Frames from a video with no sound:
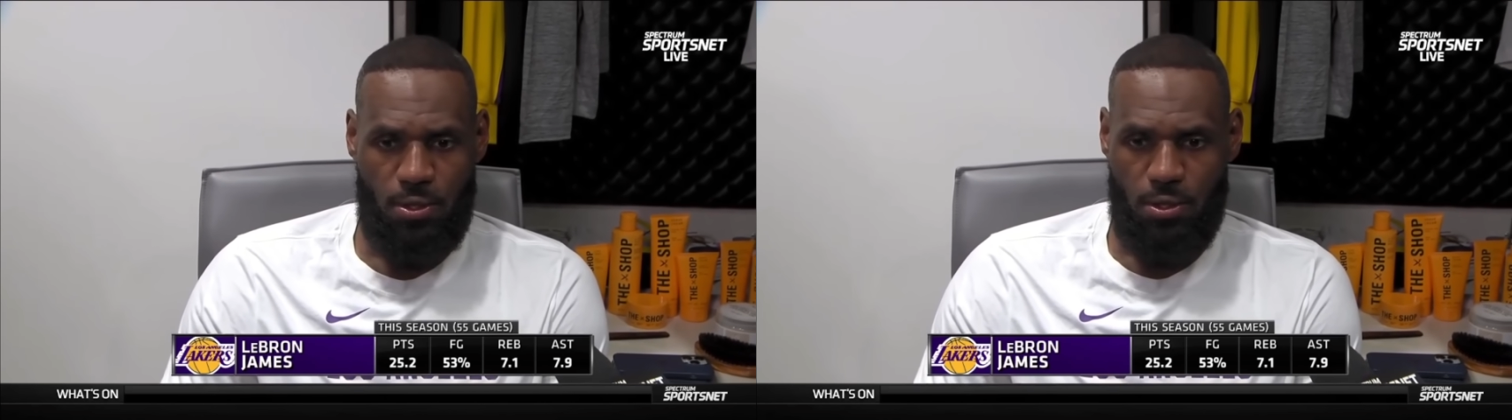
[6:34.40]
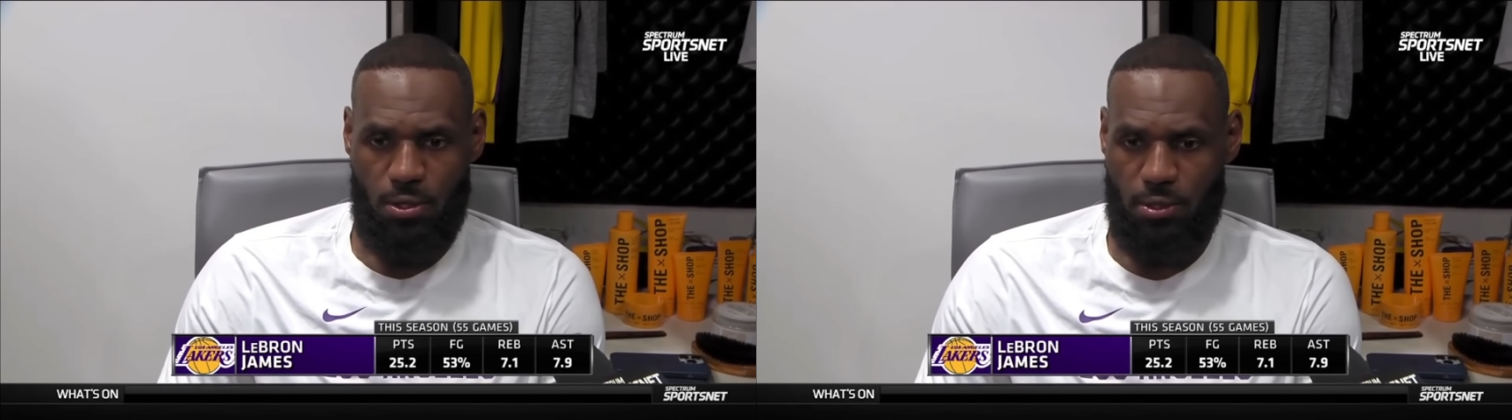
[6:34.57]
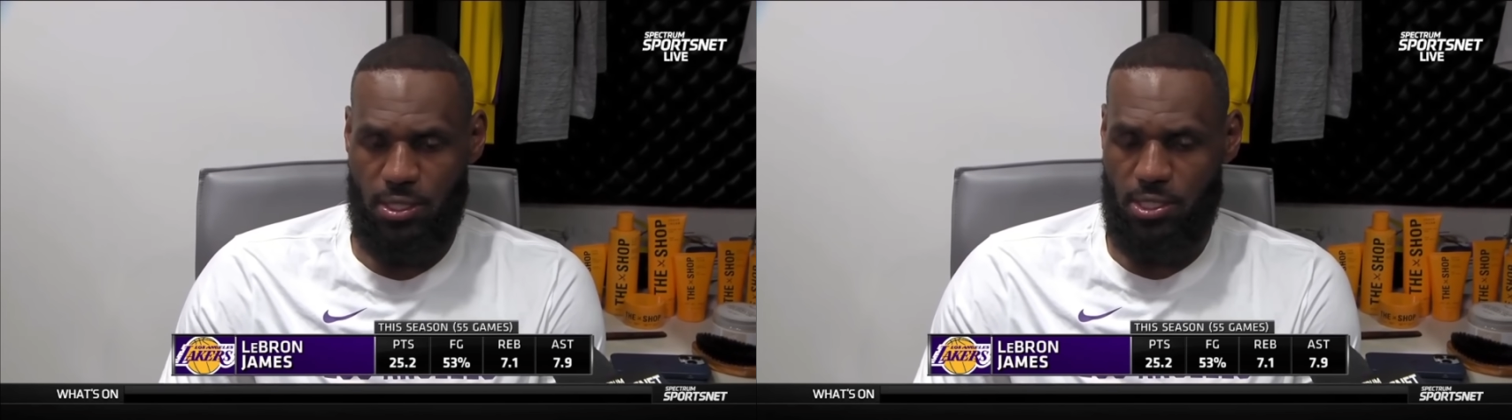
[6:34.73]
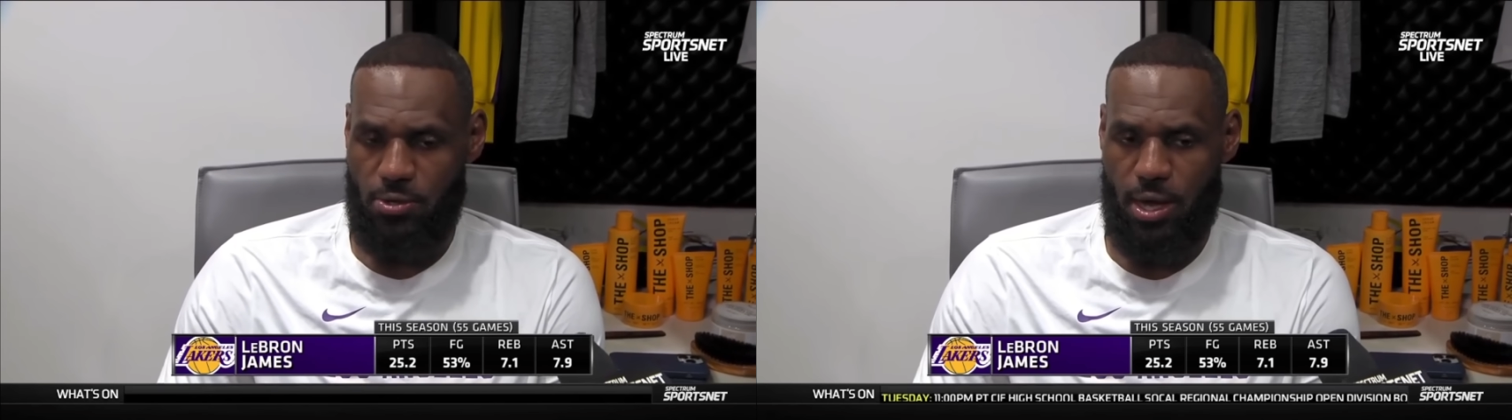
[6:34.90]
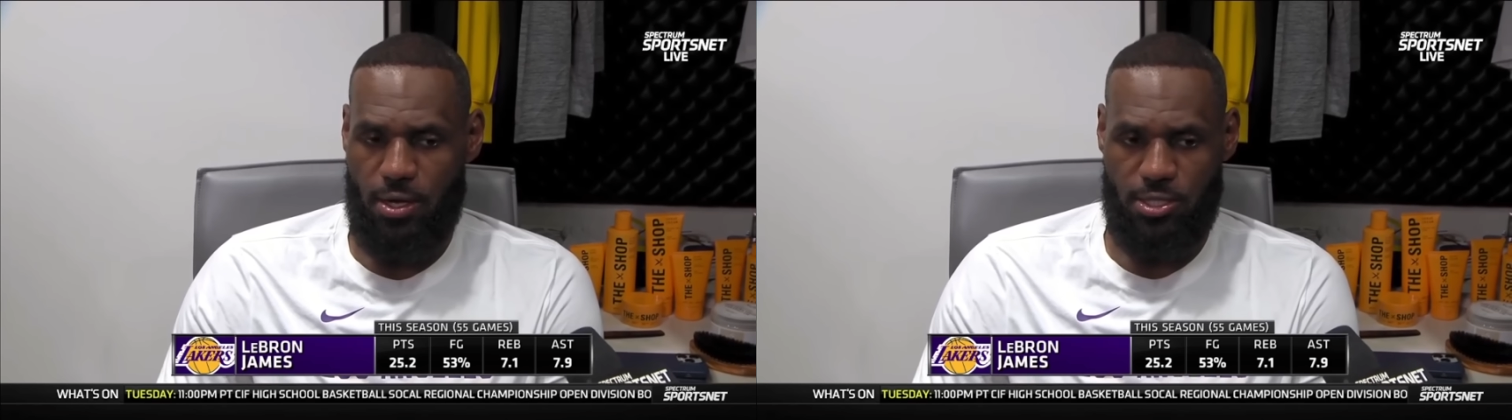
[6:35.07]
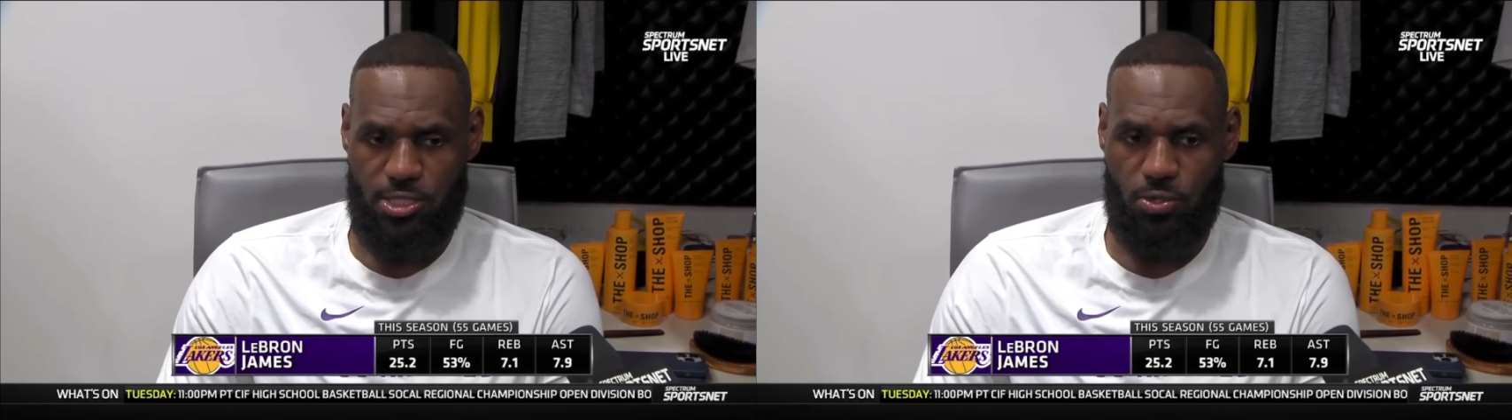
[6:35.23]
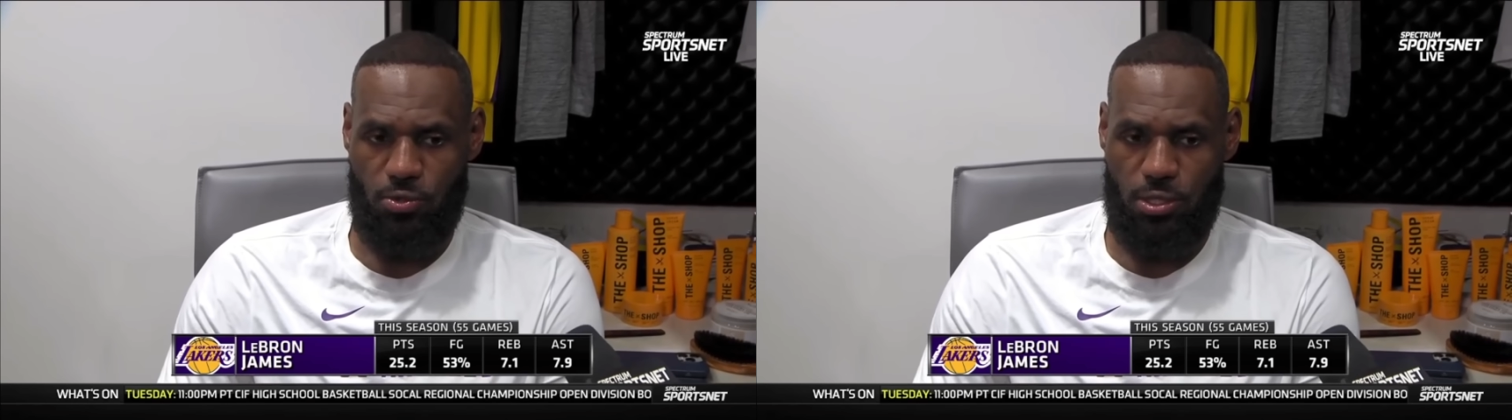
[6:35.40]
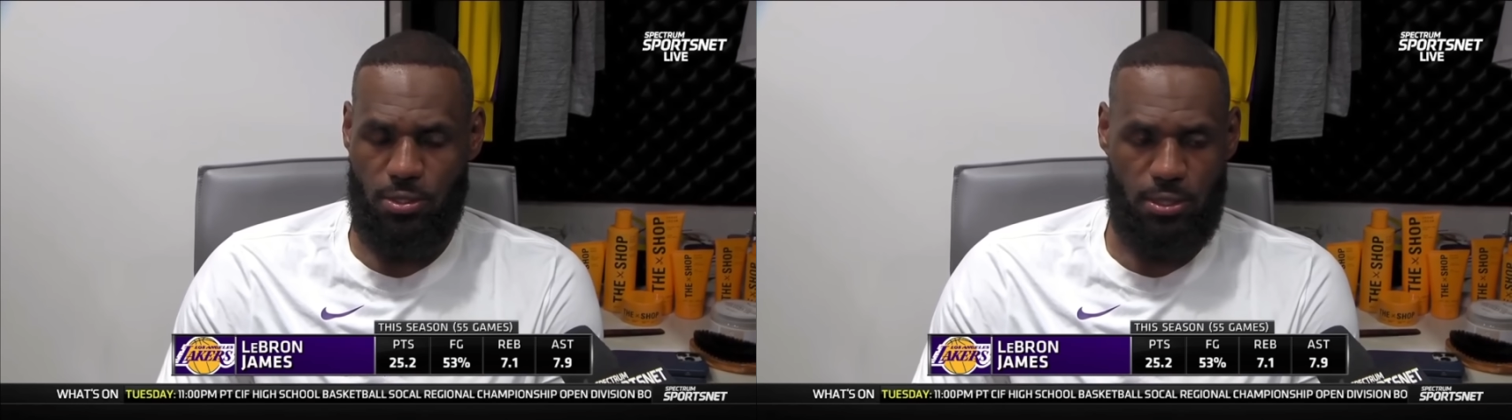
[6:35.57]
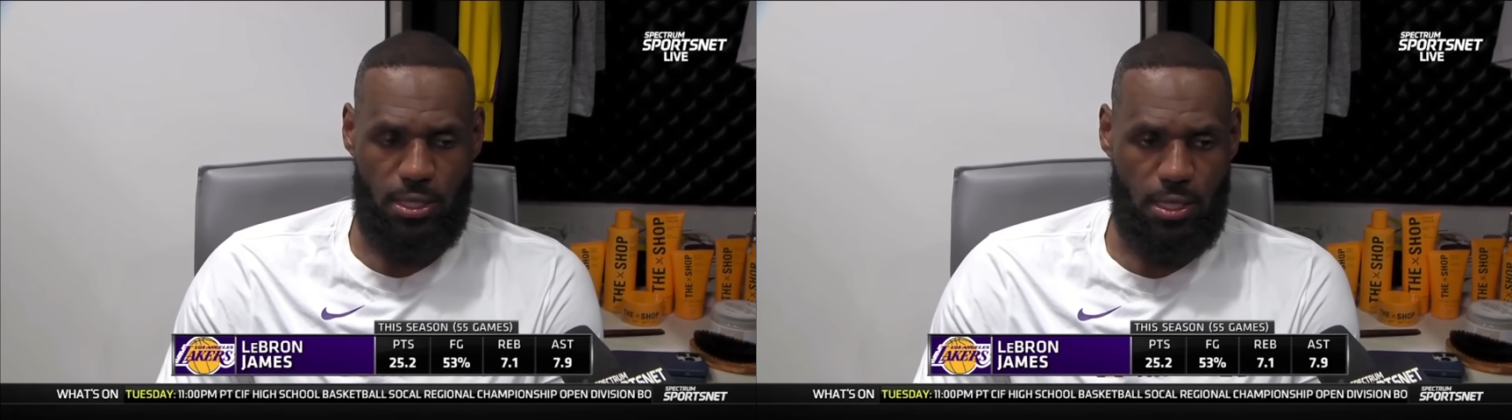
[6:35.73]
You know, get the crowd into
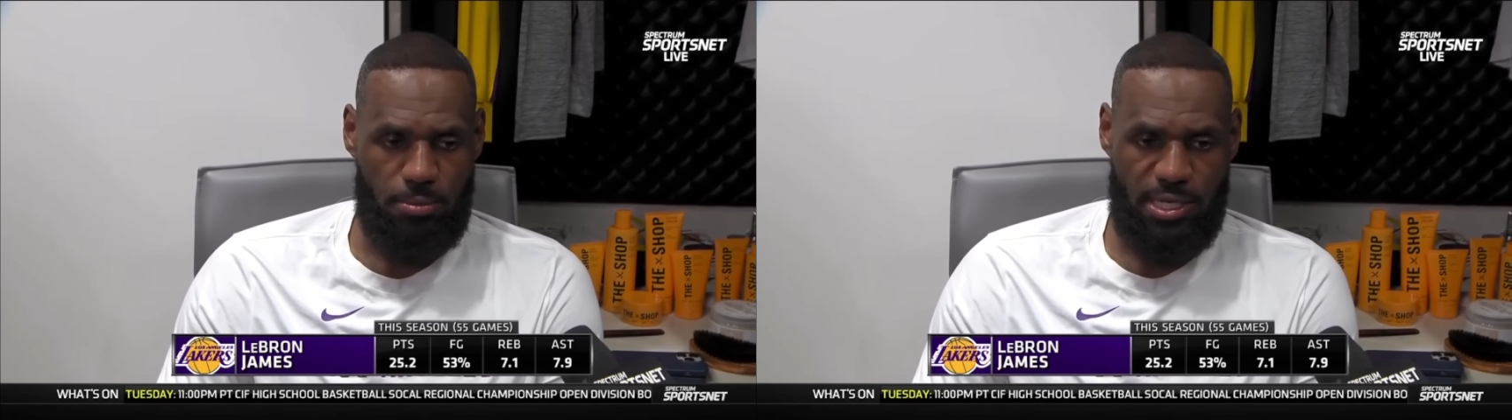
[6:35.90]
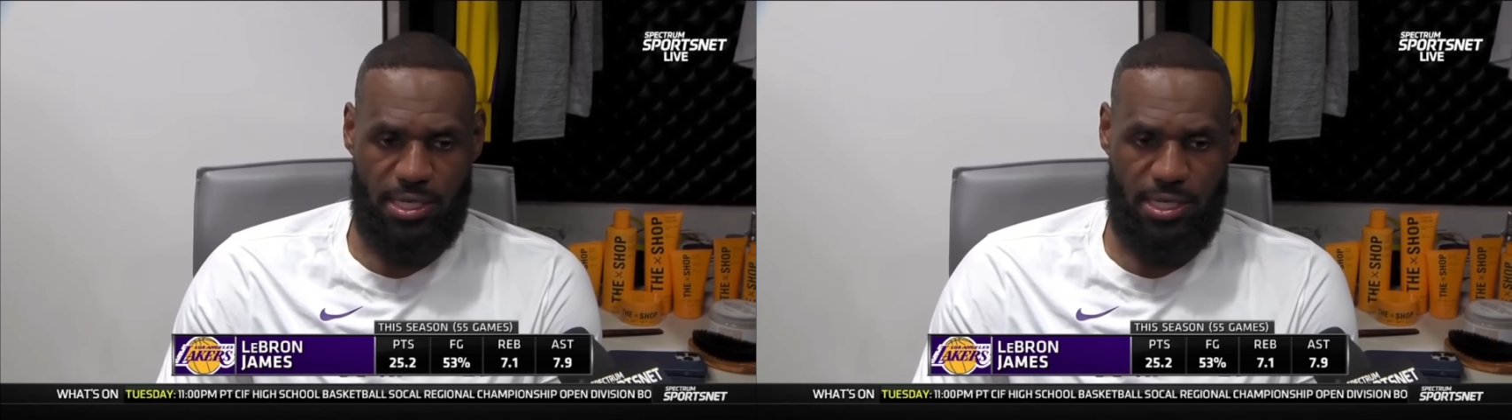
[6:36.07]
it, um,